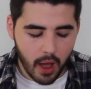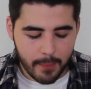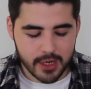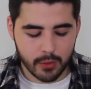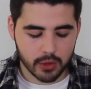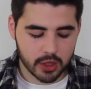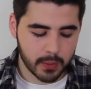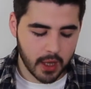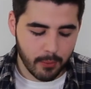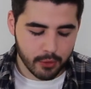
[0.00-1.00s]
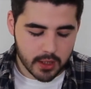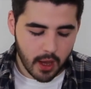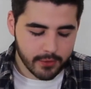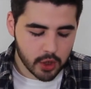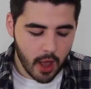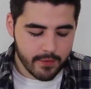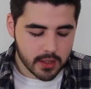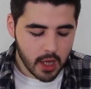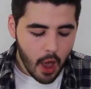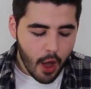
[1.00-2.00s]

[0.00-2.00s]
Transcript: I predict, will just become reserve drivers